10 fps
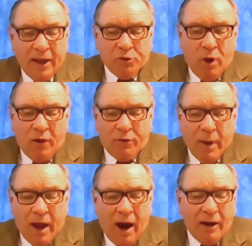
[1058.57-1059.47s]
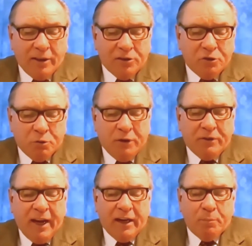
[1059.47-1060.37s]
It's gone from a heart that's
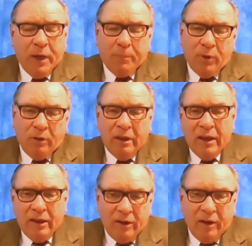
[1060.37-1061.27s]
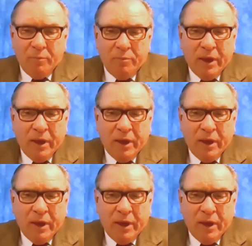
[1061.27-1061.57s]
drifting to people uh,